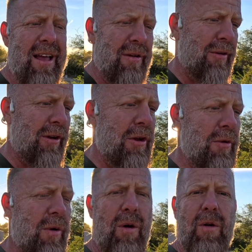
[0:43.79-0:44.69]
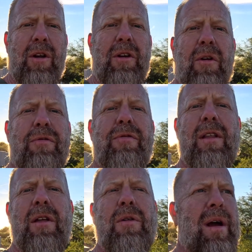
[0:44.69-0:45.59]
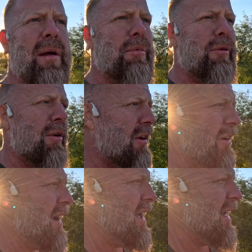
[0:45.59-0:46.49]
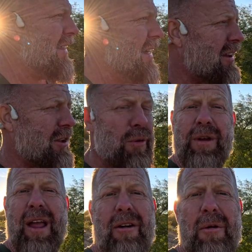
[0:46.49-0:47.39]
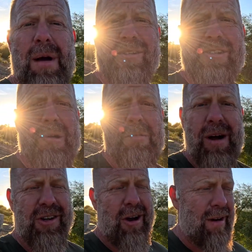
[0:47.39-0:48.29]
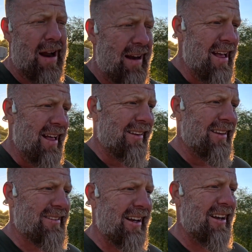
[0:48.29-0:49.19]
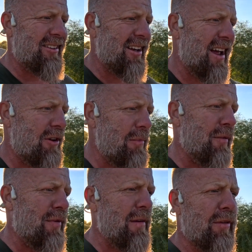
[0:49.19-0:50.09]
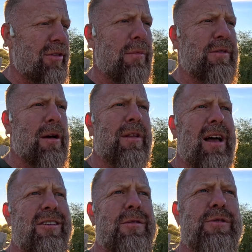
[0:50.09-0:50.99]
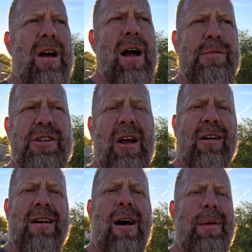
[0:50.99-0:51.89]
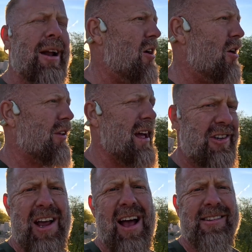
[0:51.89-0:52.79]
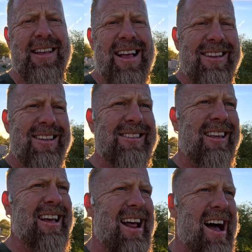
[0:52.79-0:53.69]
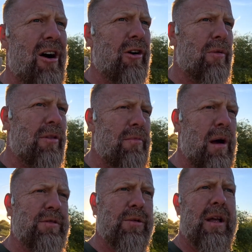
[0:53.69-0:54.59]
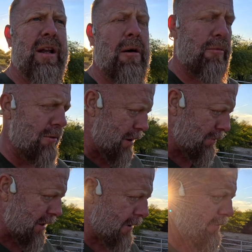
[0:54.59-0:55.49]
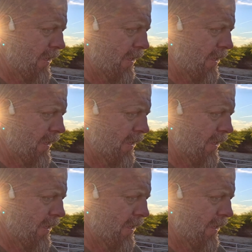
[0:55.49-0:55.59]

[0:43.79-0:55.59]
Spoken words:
for you or your fellow employer that you care about so much. All right, let's get in today. Do me a favor, thumbs up, like, subscribe, share, comment, all that jazz. Let's get that algorithm up so we can help more people out.